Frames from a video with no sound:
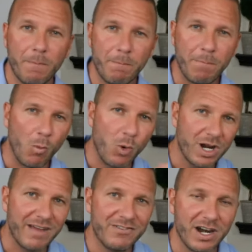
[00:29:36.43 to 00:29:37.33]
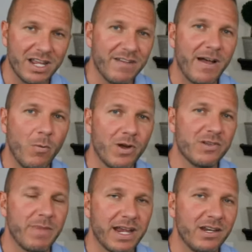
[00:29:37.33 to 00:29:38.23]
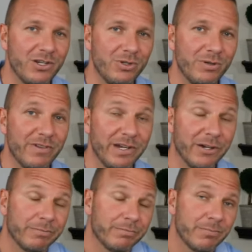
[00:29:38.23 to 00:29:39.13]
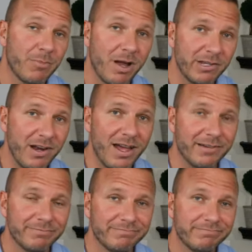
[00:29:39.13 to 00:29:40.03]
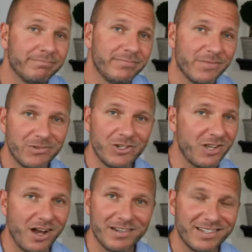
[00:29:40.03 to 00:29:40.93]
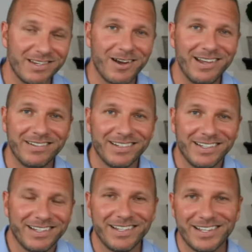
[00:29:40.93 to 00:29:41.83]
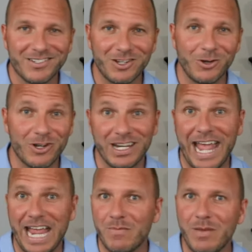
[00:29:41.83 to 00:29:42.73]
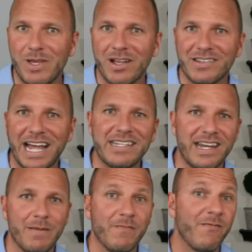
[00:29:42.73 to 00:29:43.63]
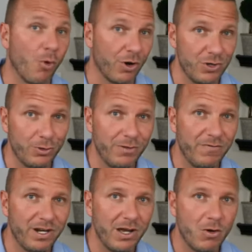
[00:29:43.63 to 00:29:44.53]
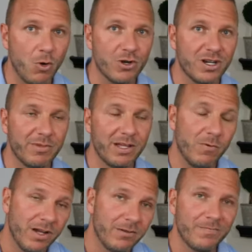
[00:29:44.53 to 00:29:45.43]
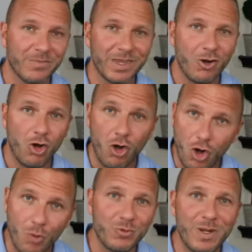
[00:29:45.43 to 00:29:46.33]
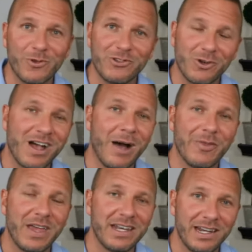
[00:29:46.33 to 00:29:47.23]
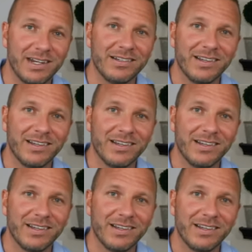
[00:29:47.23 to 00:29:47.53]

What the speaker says: But would I have done it if I wasn't making a YouTube video? Probably not. just honesty, right? So you're going to hate me because I did it for a YouTube video, or you're going to be like, well, homeless people still got what they needed.